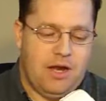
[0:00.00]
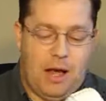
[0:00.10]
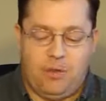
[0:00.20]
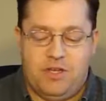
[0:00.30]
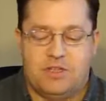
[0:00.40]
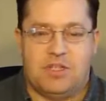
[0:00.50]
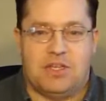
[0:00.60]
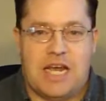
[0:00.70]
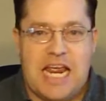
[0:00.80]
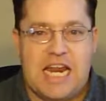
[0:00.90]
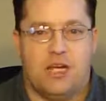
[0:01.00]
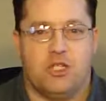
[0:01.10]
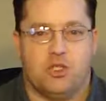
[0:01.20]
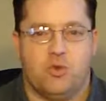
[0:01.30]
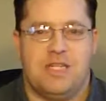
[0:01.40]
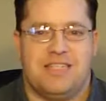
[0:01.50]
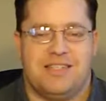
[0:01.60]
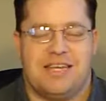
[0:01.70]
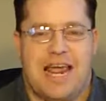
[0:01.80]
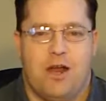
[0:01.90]
Now this is an industry
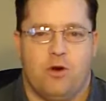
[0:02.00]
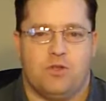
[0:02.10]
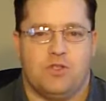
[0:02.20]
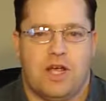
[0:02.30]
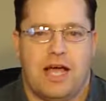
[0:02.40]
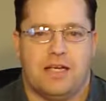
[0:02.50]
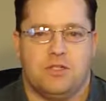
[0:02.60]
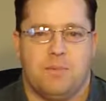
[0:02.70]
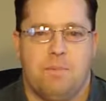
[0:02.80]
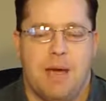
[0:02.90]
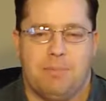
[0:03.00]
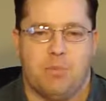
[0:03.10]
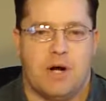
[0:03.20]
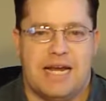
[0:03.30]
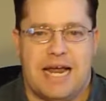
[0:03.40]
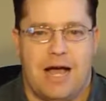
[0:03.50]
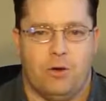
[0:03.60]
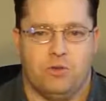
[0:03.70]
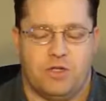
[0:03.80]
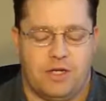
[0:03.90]
standard size membrane
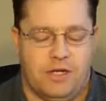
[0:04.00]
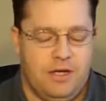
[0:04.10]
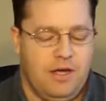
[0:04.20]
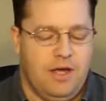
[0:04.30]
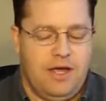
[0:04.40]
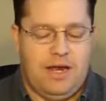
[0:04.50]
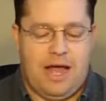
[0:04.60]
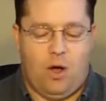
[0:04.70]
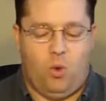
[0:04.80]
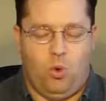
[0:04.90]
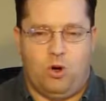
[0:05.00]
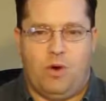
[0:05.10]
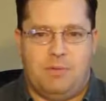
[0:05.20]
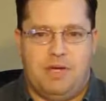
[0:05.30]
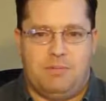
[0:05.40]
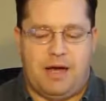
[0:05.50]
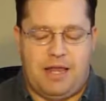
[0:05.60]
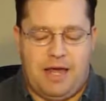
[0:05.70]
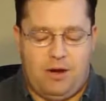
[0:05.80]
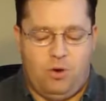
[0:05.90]
housing. Now, what do I mean by
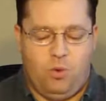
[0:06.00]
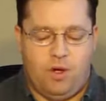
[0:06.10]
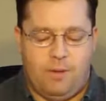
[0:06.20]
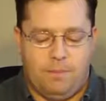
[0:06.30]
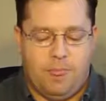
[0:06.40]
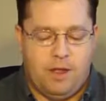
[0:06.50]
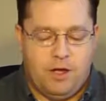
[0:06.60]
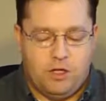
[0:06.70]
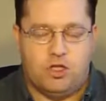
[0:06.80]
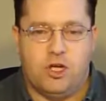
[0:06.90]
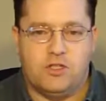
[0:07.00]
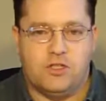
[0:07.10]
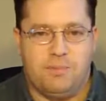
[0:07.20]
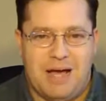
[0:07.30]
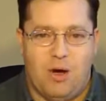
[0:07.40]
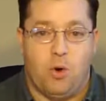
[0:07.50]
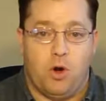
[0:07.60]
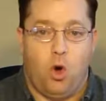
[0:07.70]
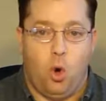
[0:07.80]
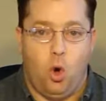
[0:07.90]
that? Well, just
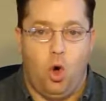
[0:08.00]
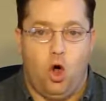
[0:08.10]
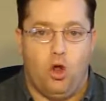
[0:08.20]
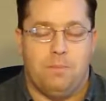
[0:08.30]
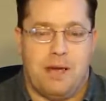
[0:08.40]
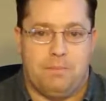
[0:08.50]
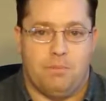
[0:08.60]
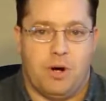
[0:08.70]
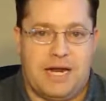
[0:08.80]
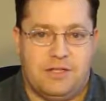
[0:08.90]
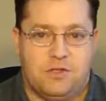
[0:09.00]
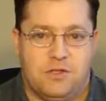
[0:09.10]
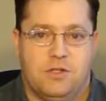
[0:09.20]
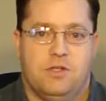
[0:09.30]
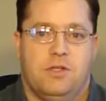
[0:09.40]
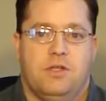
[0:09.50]
about all membranes